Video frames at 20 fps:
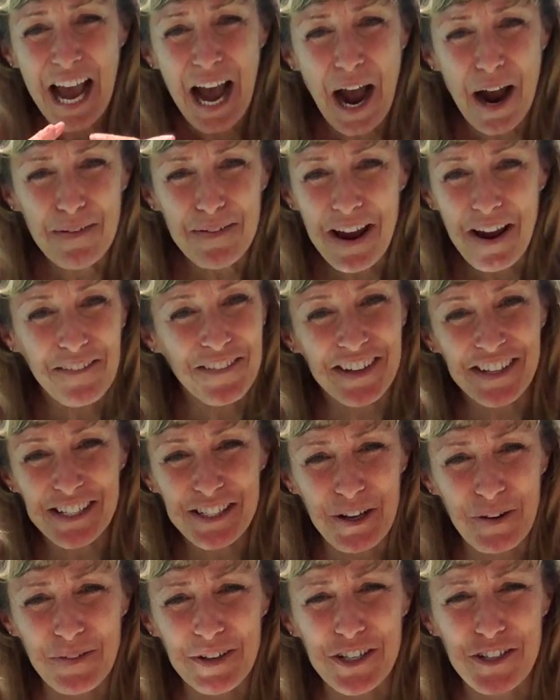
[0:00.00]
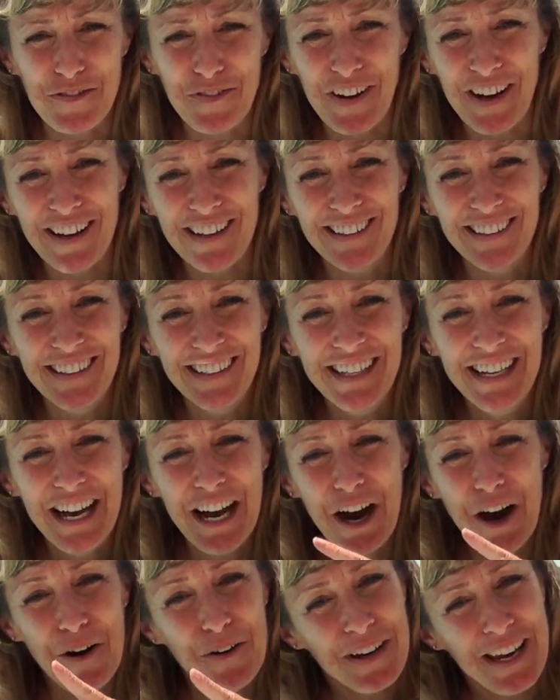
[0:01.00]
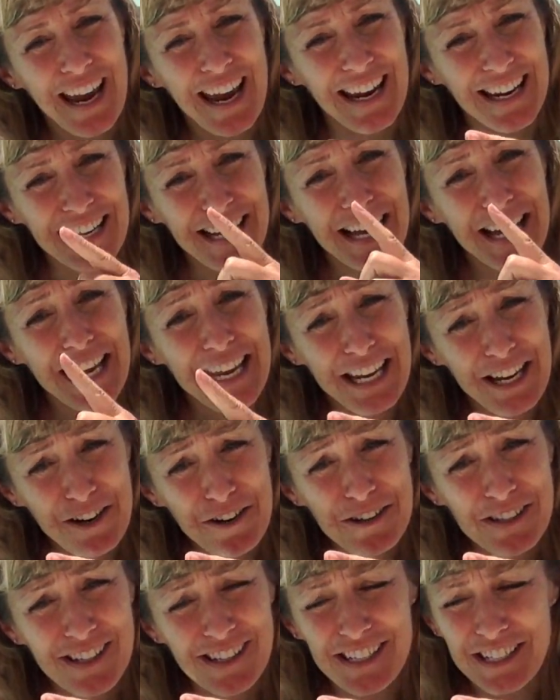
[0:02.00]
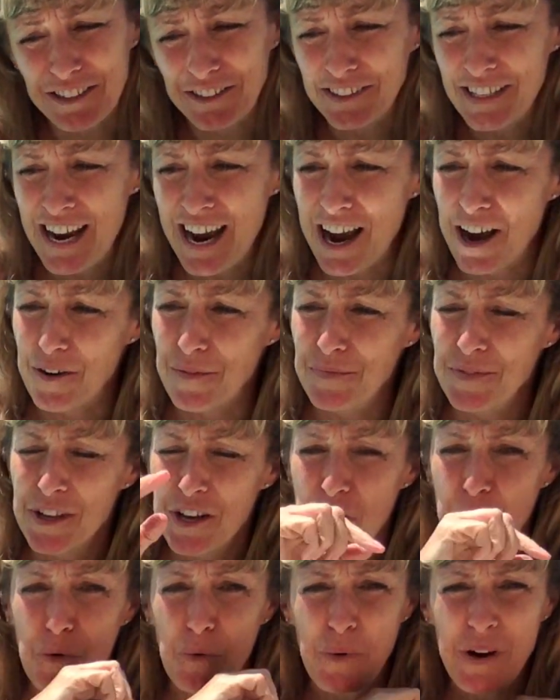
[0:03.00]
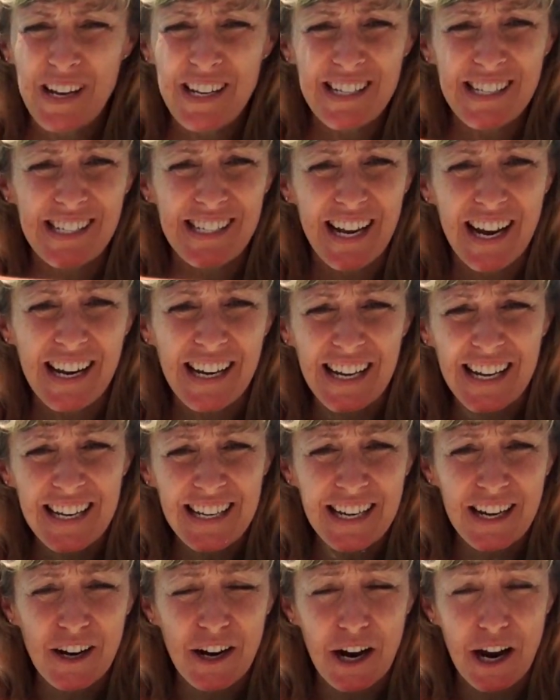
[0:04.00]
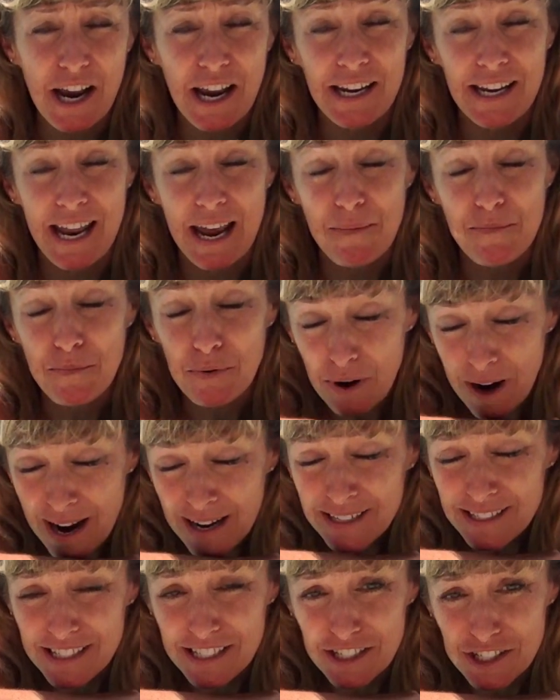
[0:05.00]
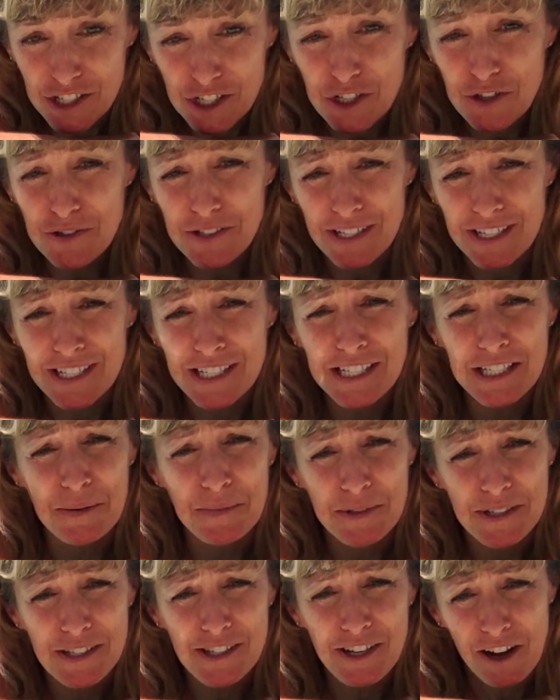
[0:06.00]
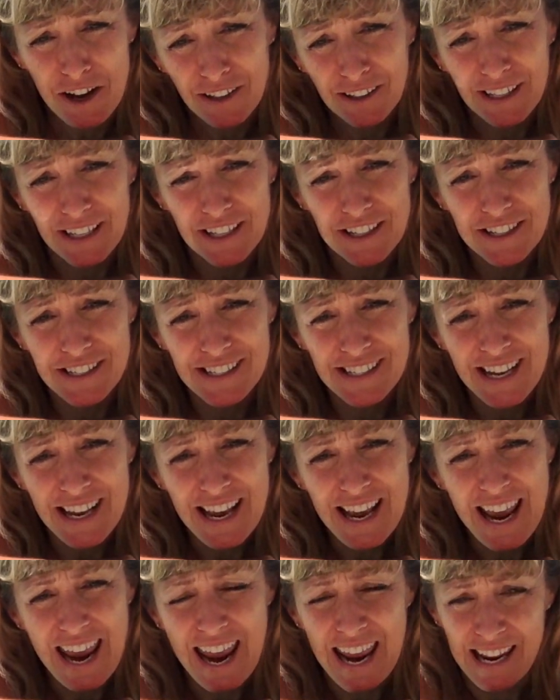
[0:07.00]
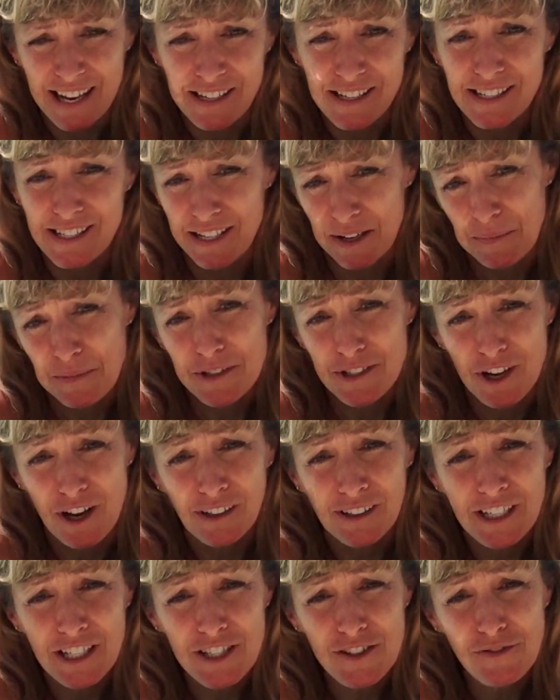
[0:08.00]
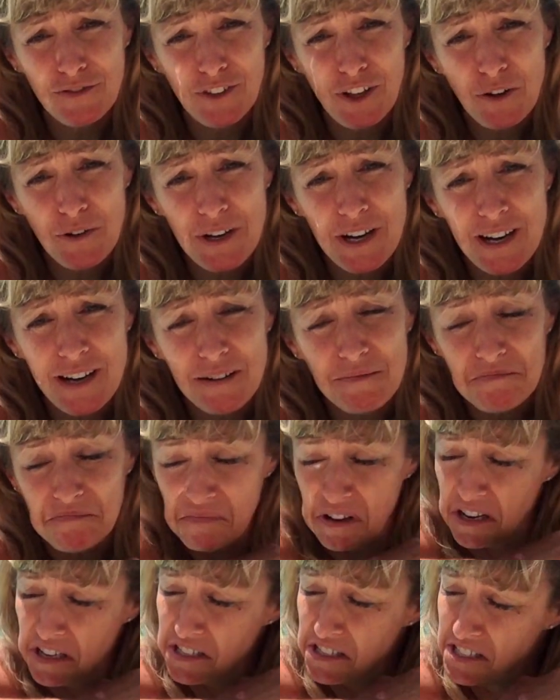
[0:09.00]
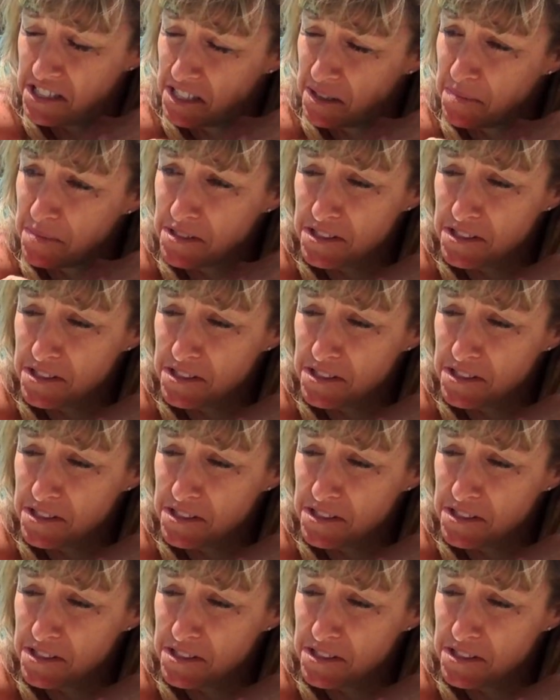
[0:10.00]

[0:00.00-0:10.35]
I'm having so much fun. Okay, here's the deal now. We studied and practiced using some solids, and some solids floated and some